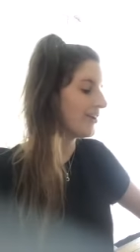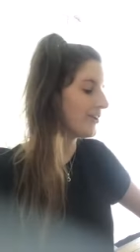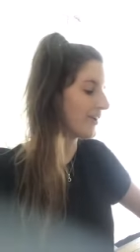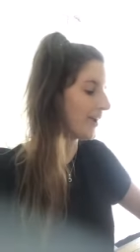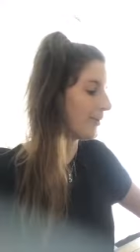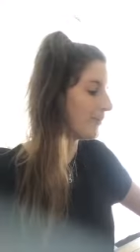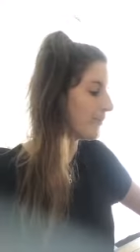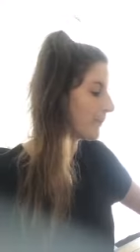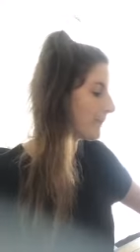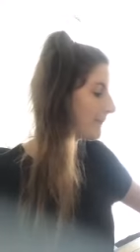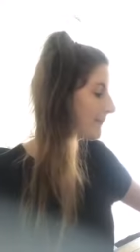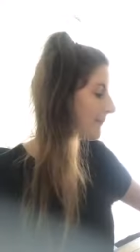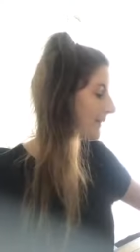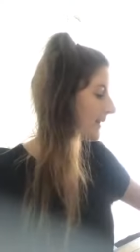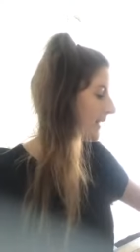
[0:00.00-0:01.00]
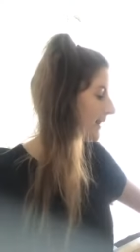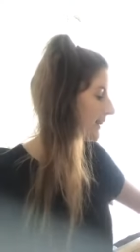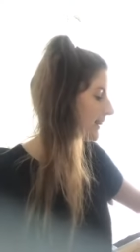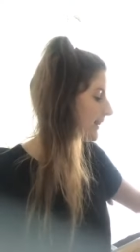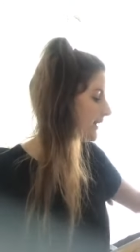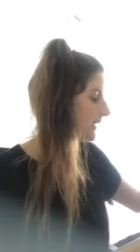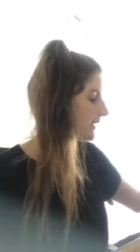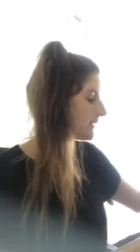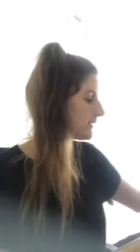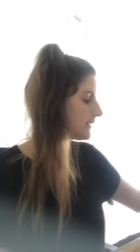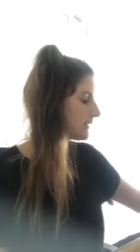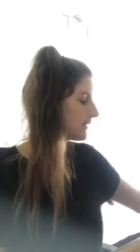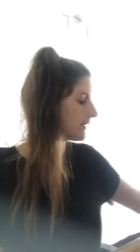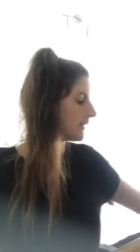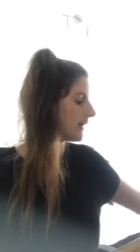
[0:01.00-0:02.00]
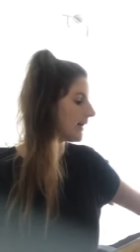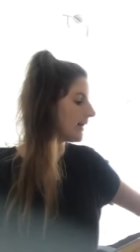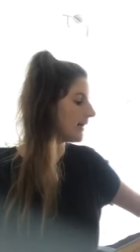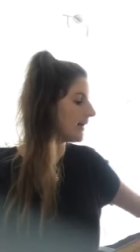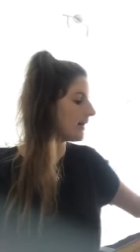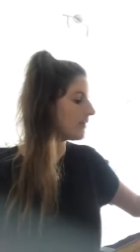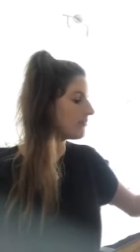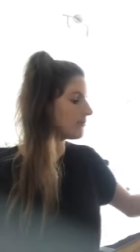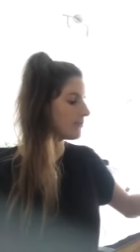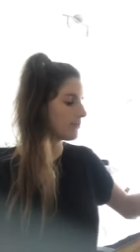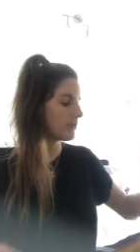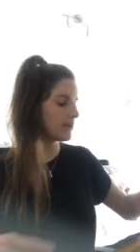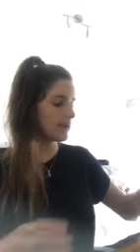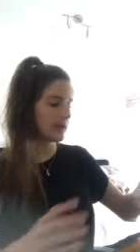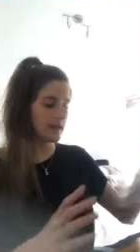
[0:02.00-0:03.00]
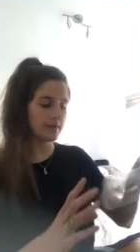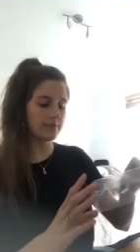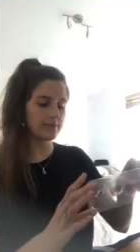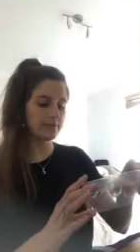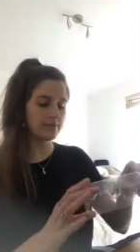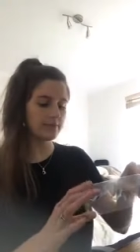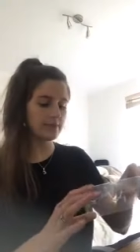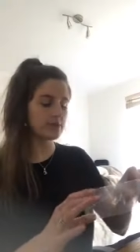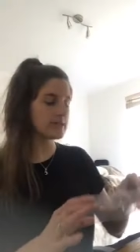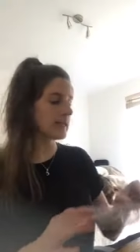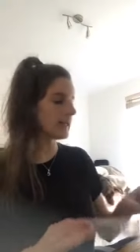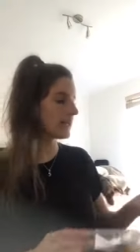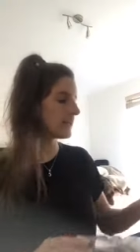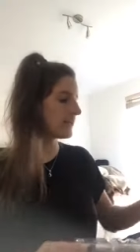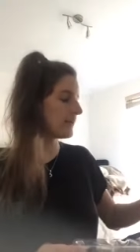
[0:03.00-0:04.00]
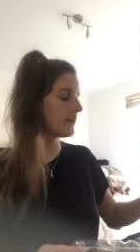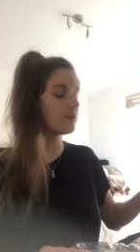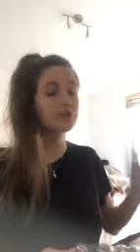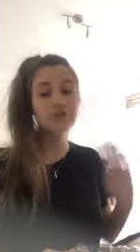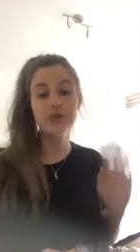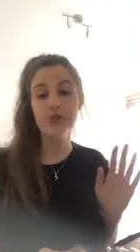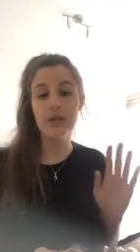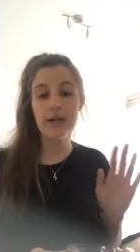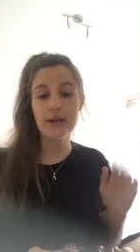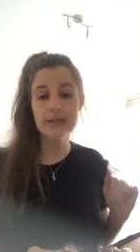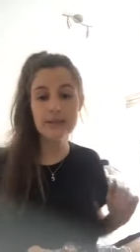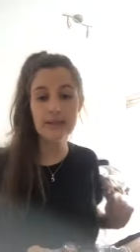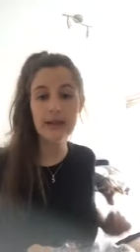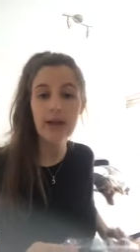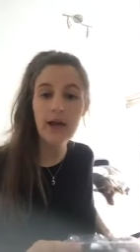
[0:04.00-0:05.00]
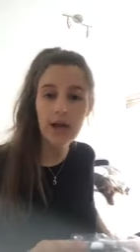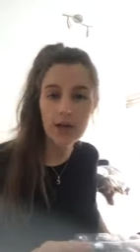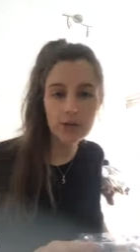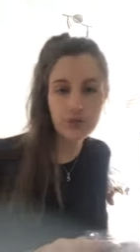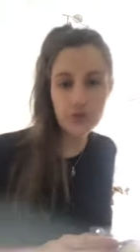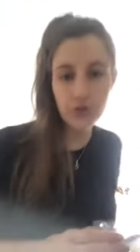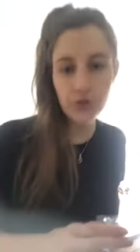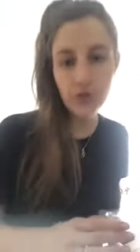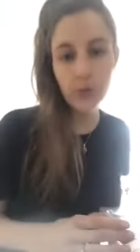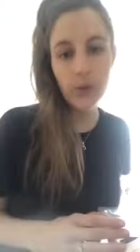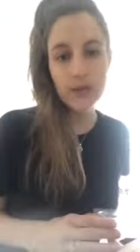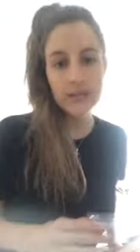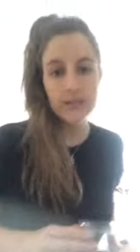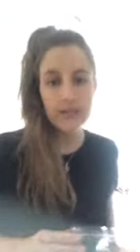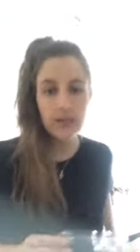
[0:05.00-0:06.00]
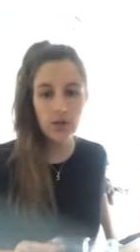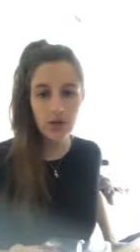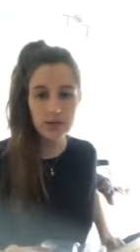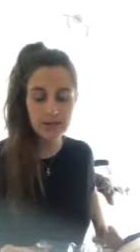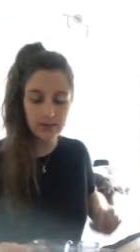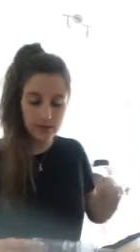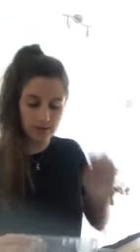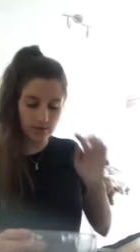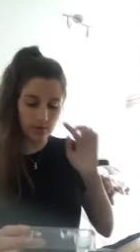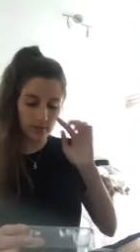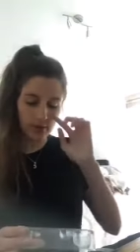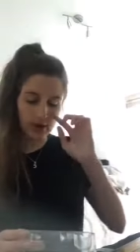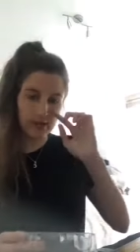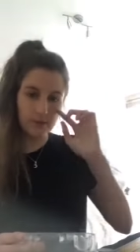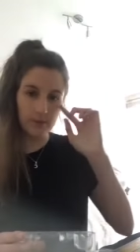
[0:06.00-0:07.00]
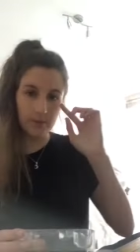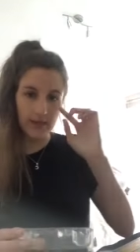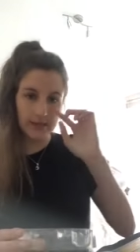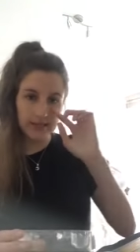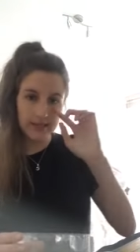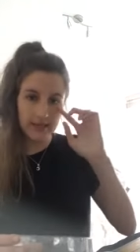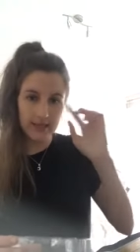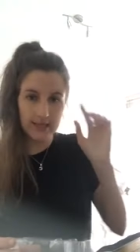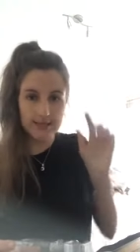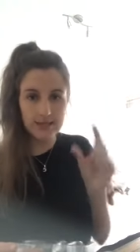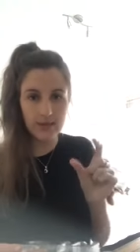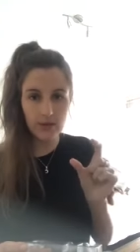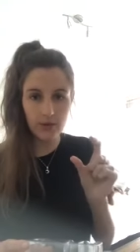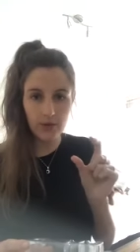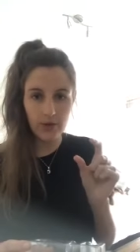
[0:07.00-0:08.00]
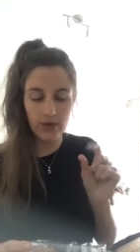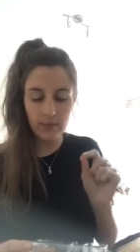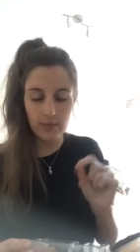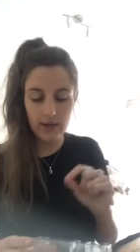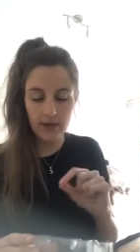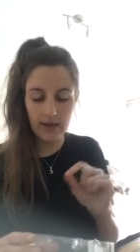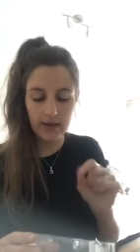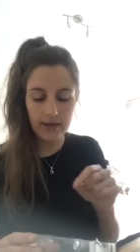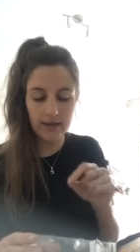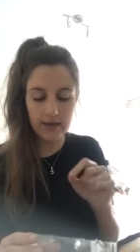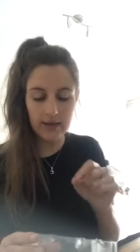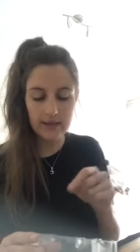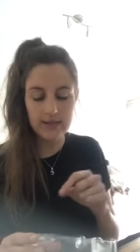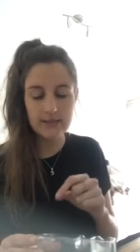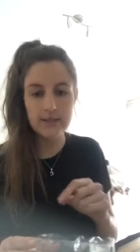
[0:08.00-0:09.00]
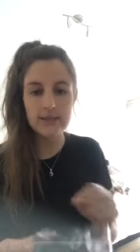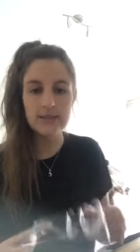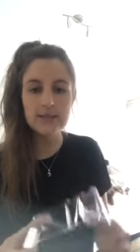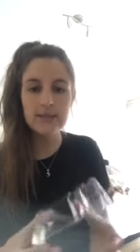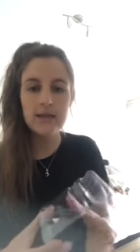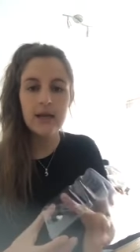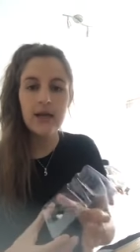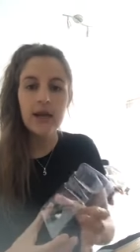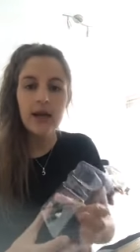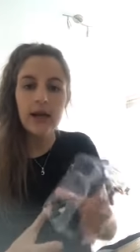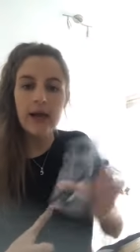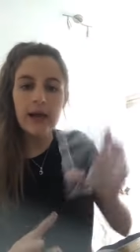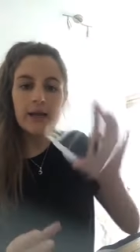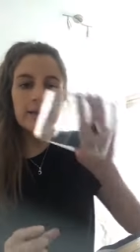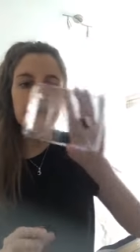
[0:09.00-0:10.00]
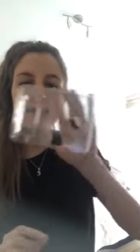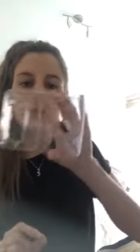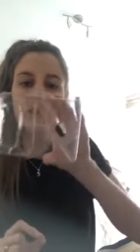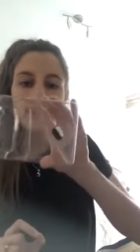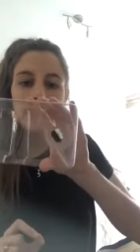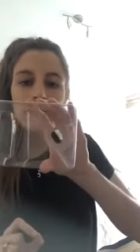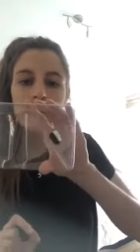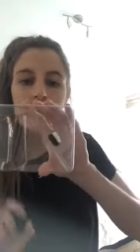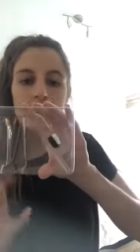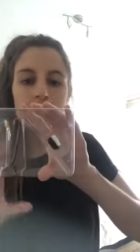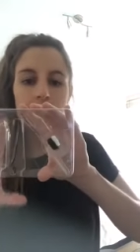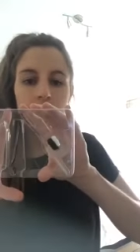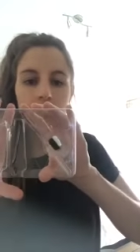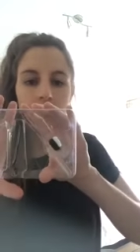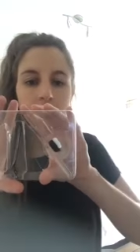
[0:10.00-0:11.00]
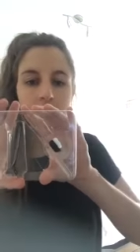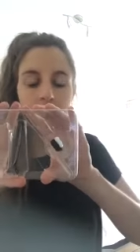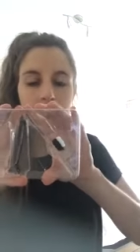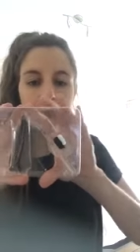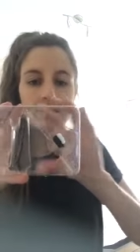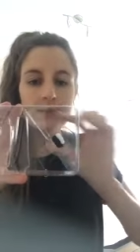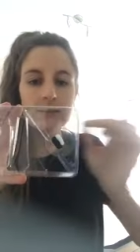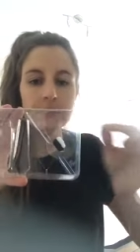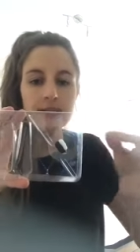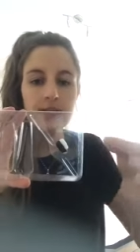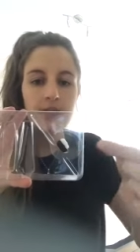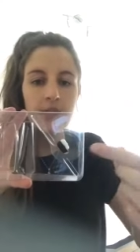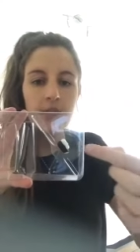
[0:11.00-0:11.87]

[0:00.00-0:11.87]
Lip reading: Okay, and then I have you take the, I'll show you, like I said, I'll show you what's in the contents of the box, but basically there's a little creamer and a tint, and it looks like this.